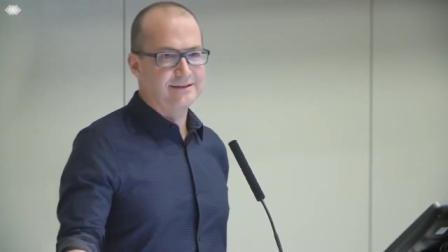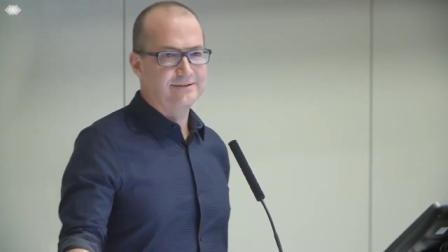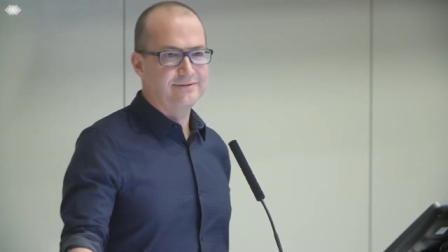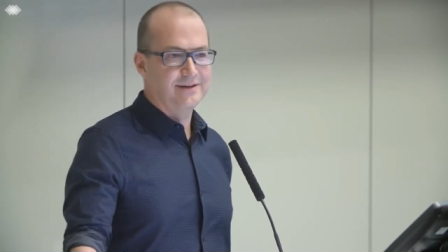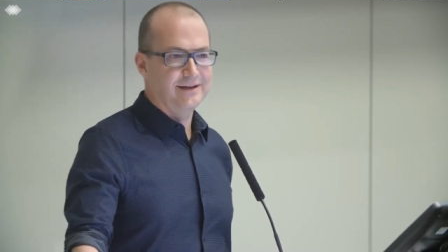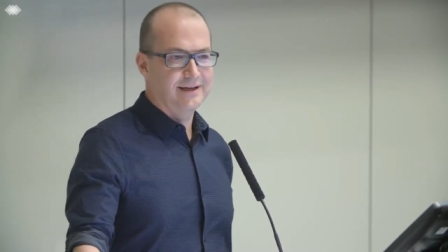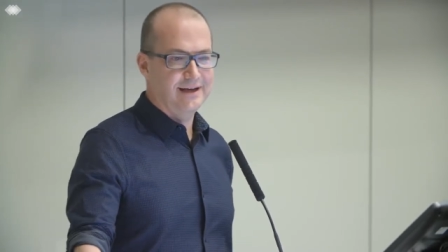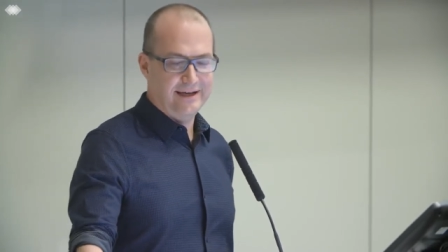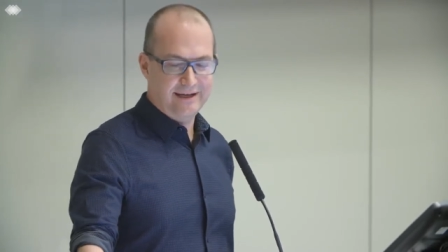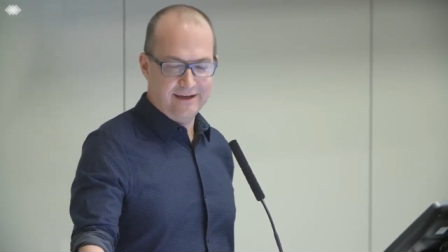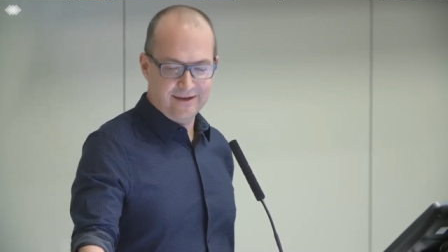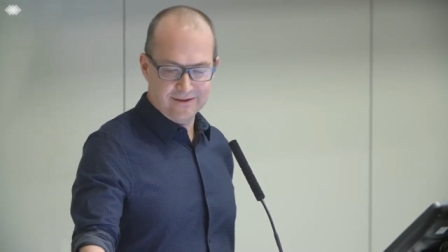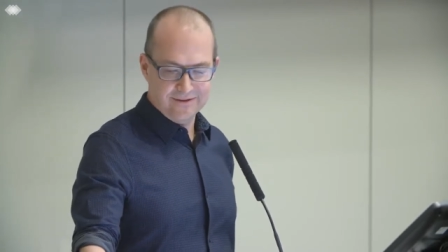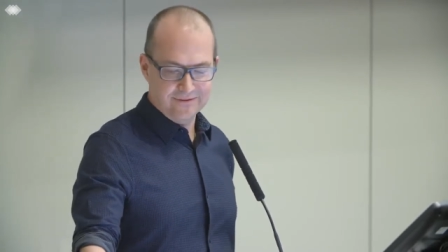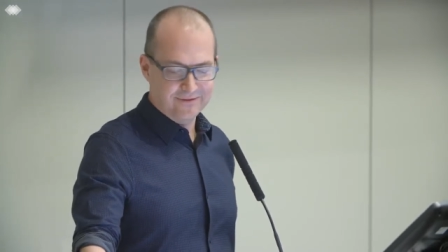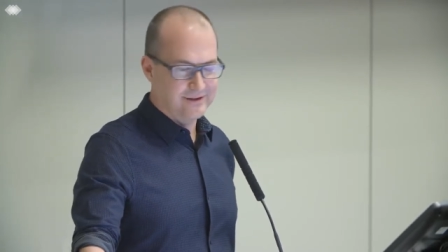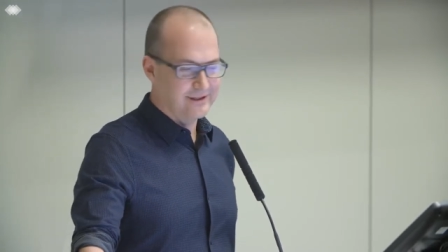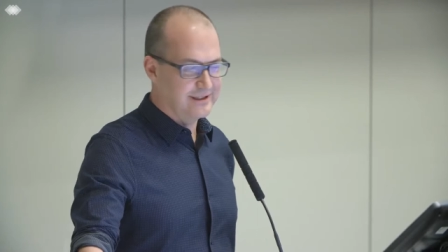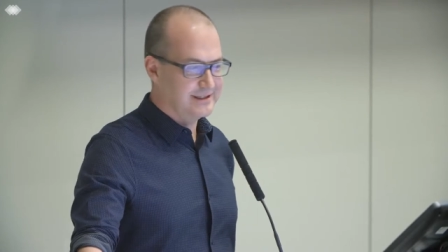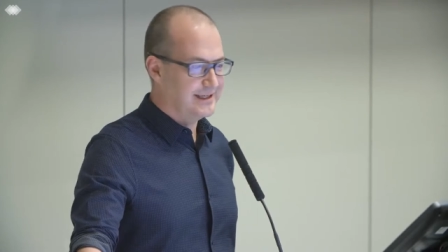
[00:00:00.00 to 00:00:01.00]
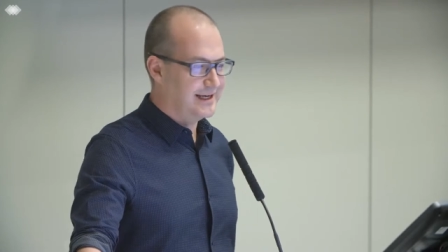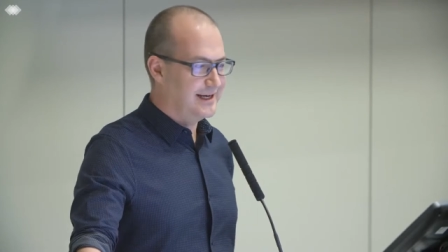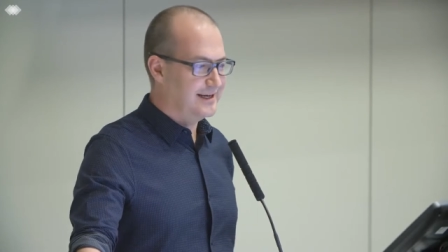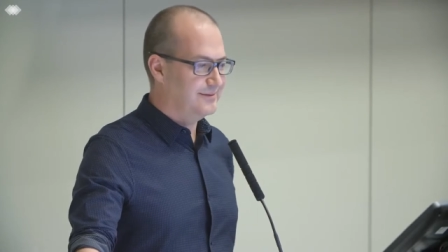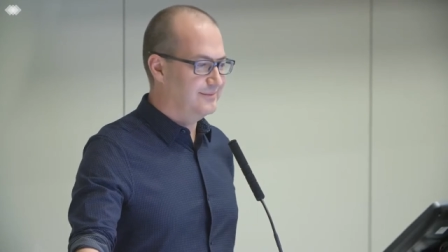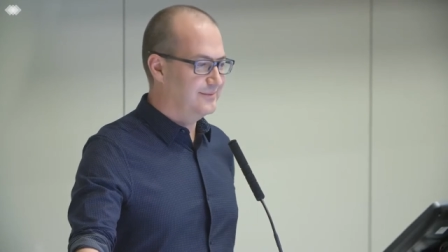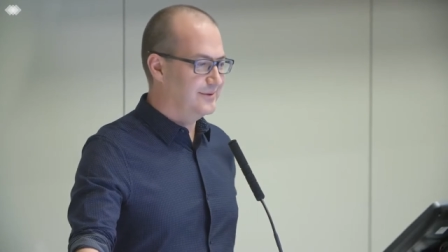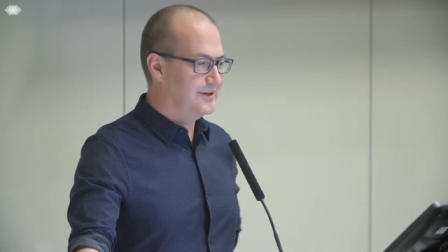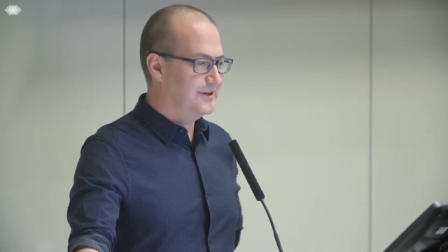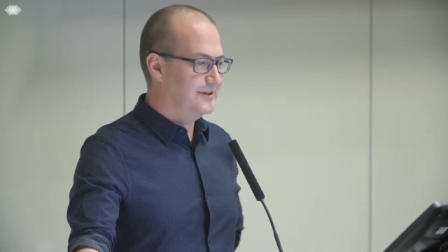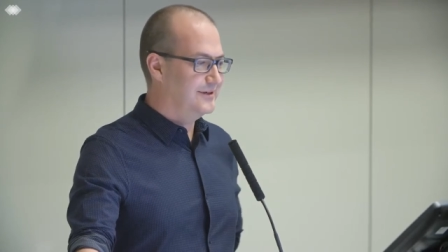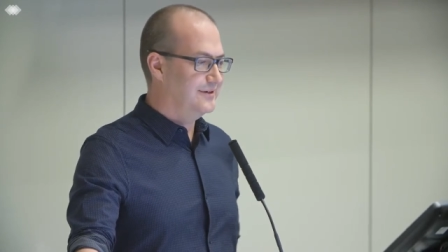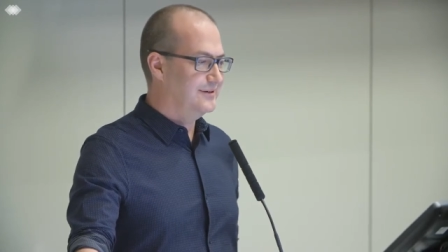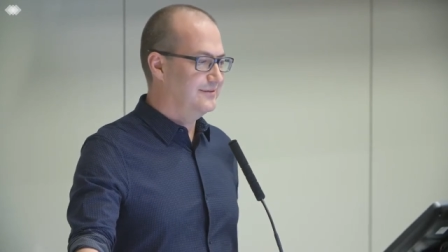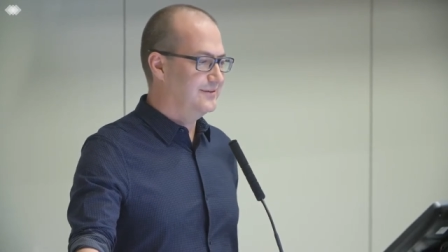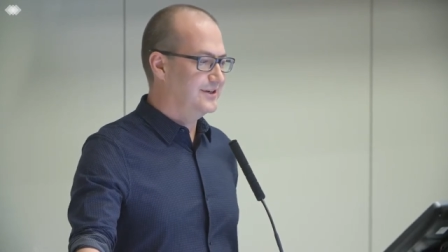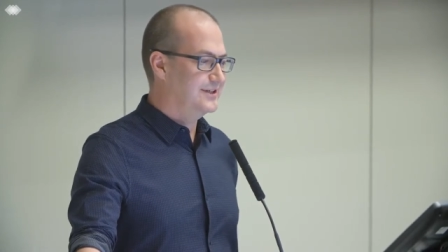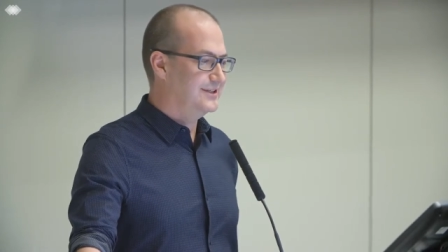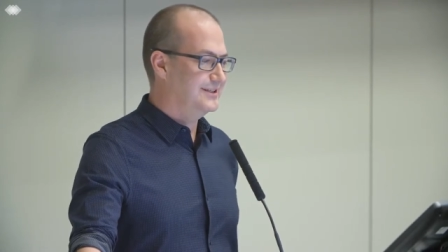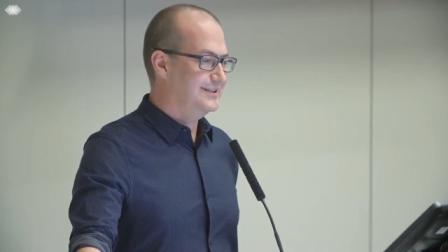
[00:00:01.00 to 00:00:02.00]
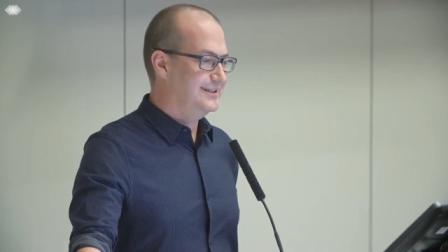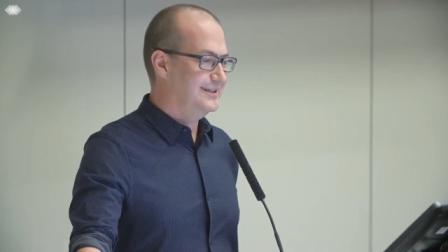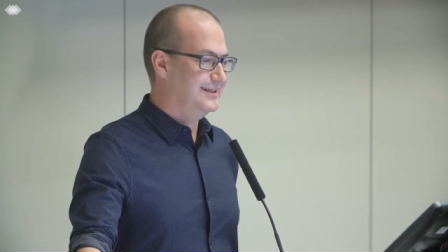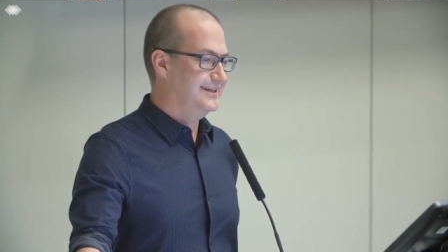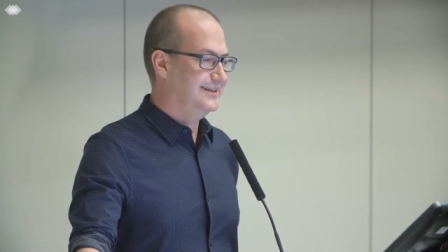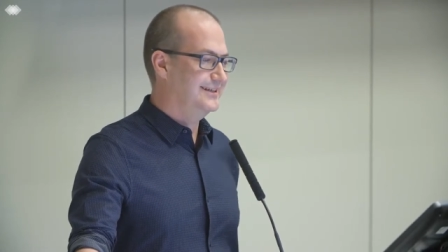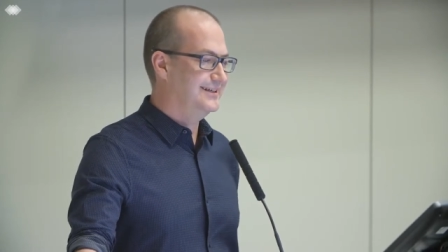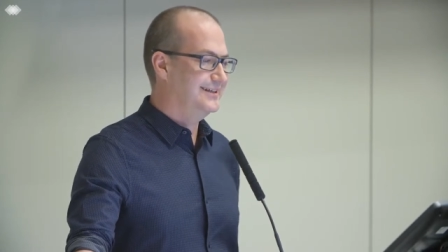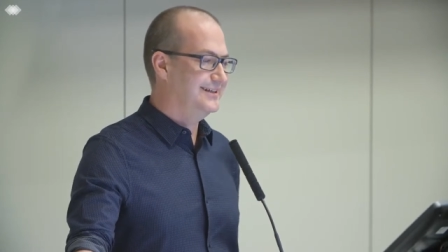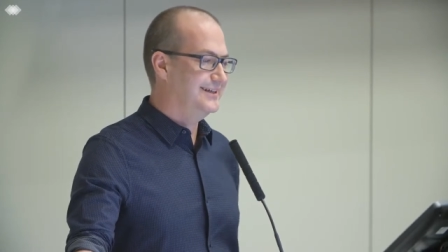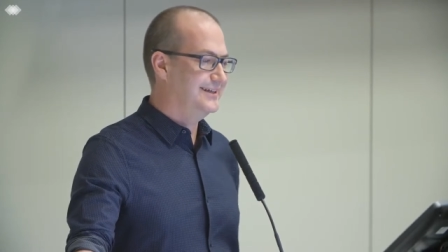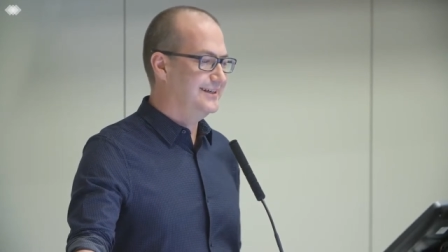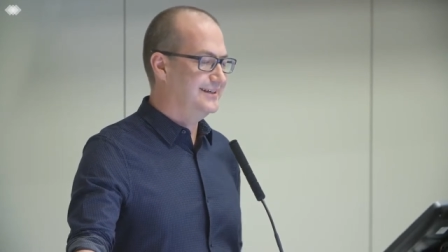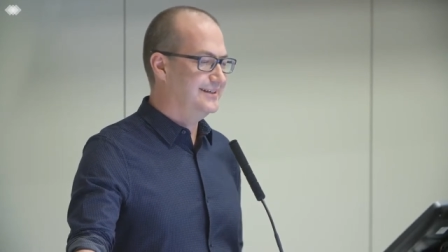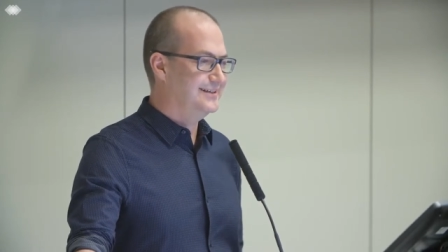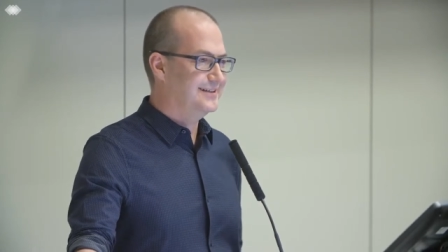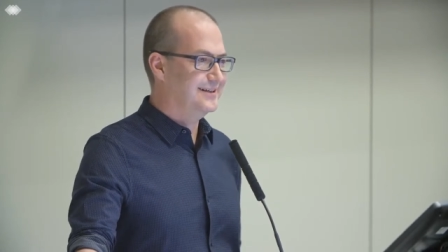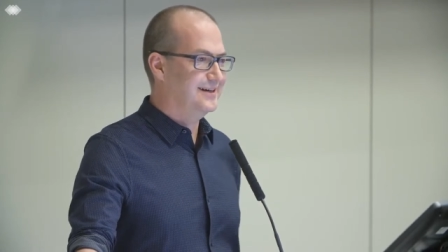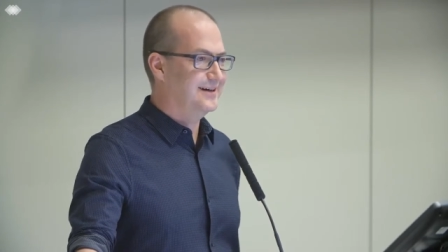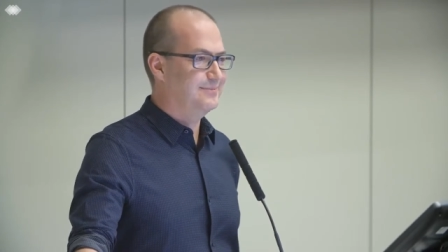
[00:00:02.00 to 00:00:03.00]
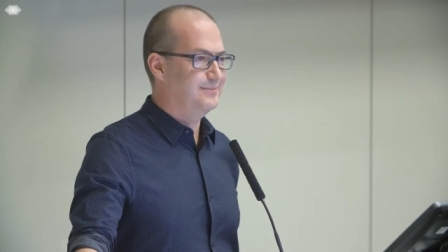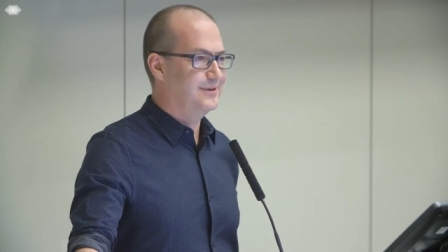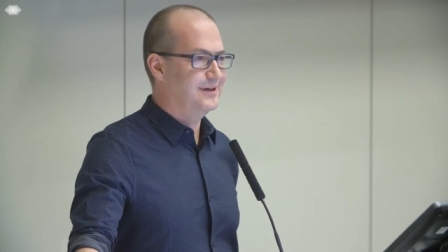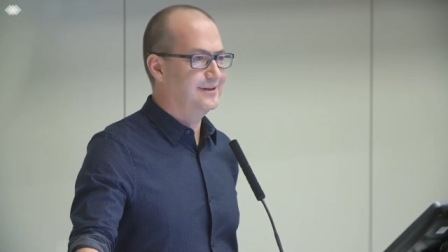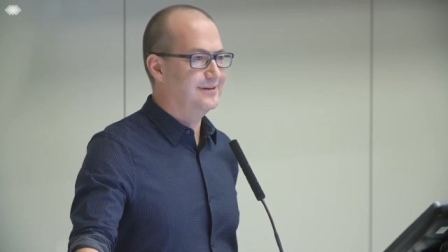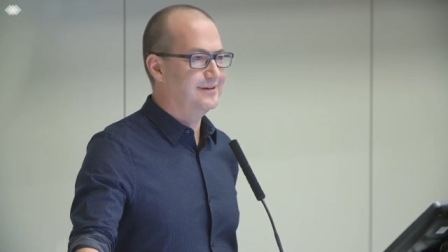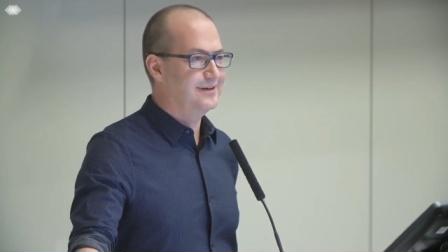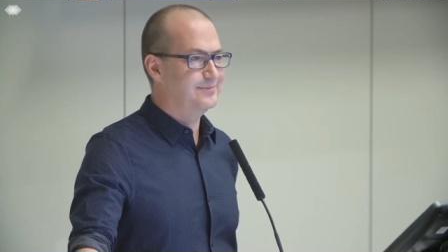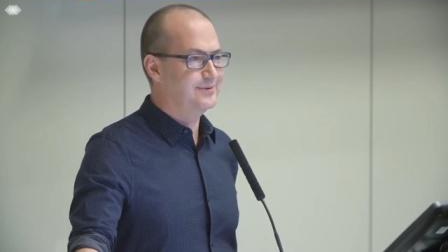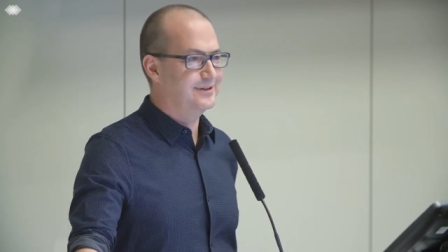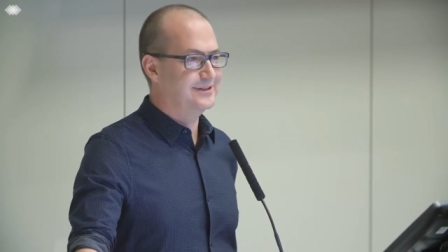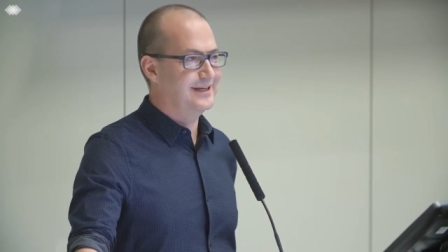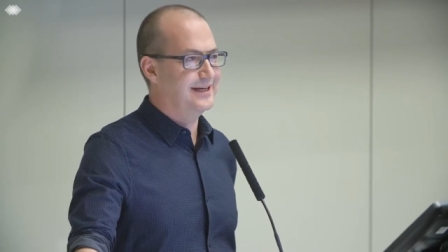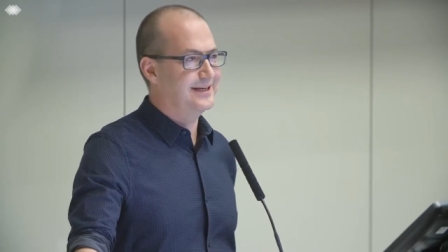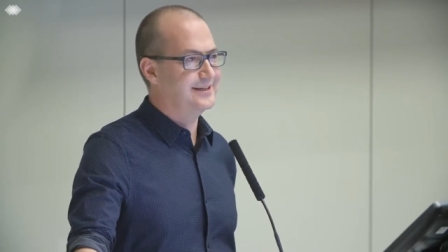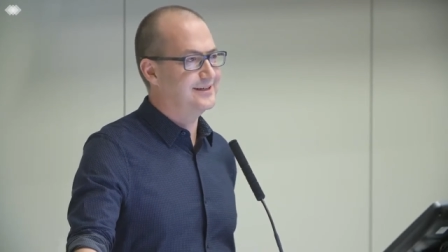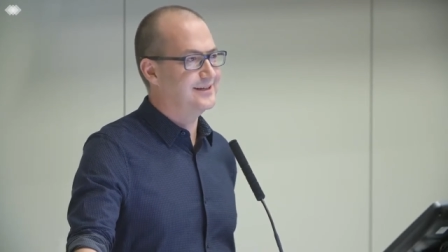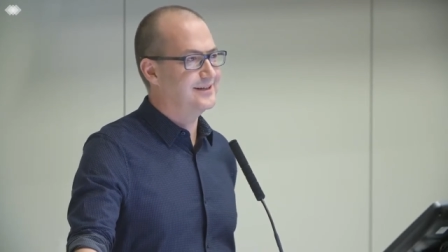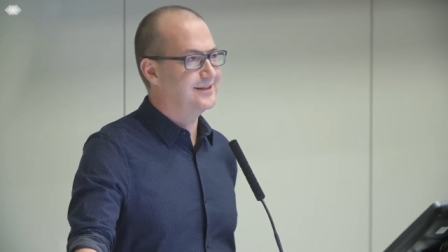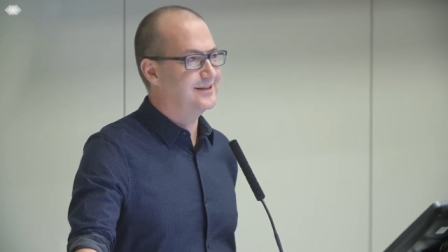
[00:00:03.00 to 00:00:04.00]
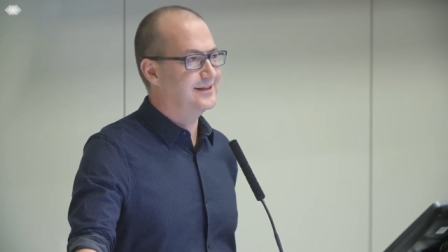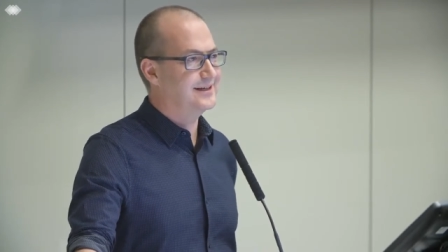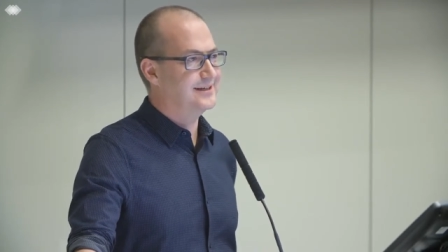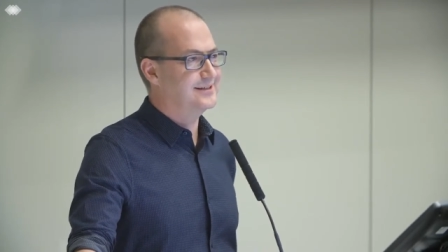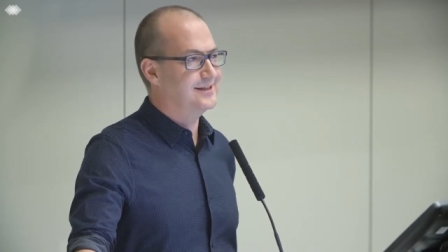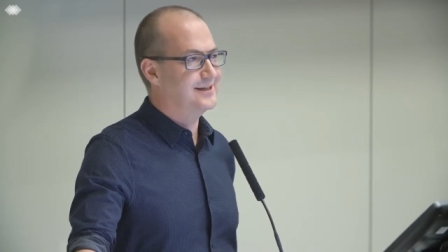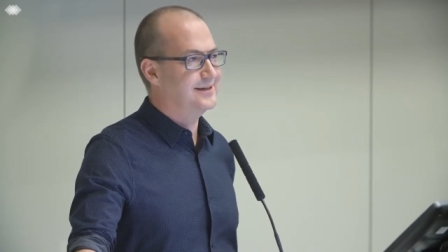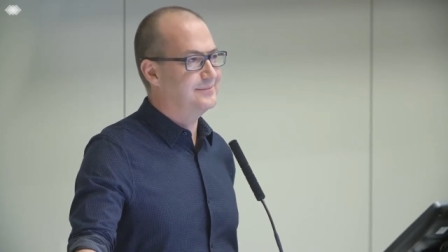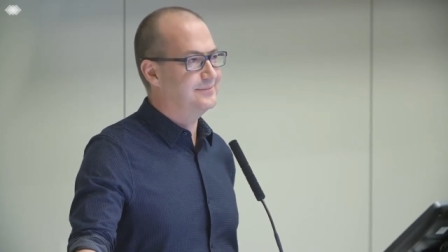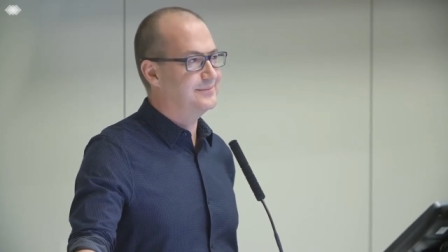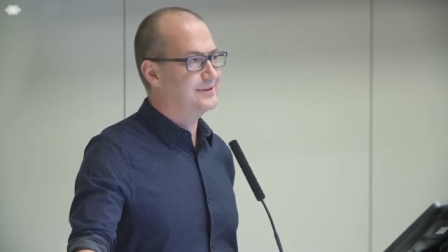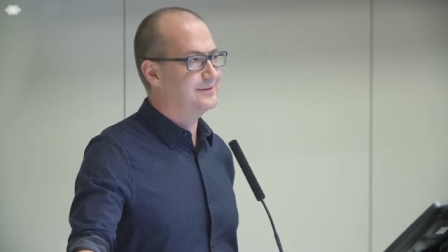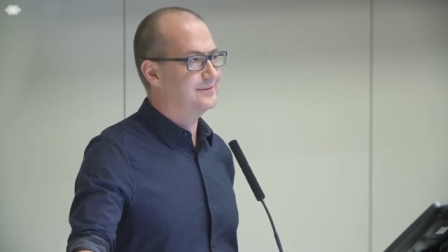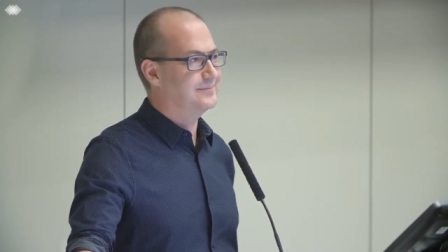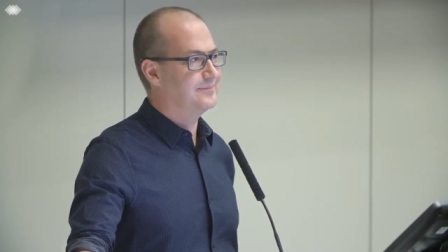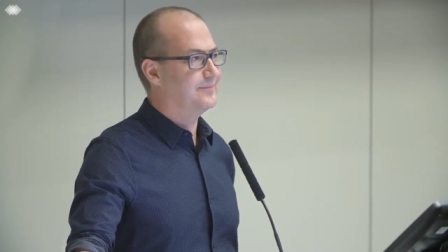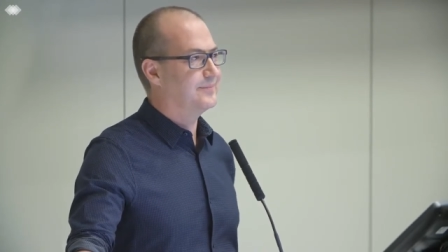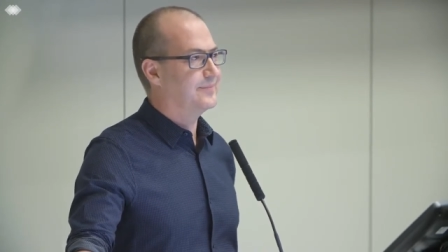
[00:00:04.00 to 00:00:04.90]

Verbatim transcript: if you like, of Garscadden Burn University is our monthly protected learning times.